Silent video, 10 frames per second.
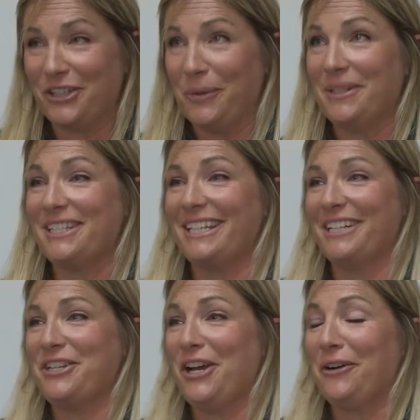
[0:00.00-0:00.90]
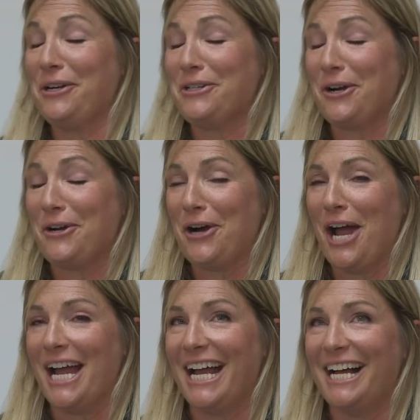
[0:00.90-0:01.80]
She already started
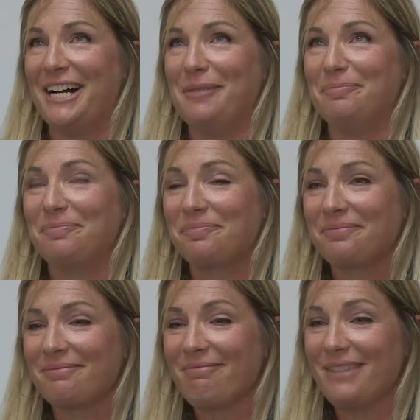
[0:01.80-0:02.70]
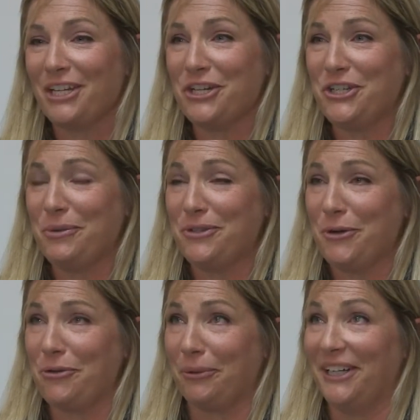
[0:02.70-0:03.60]
crying because she was
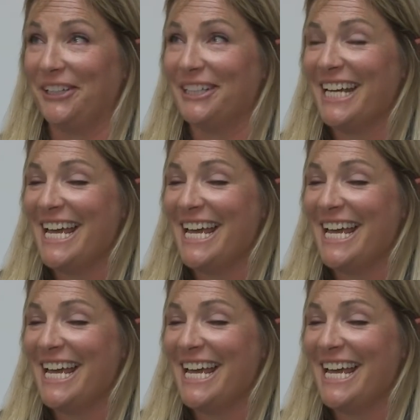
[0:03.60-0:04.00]
so thrilled.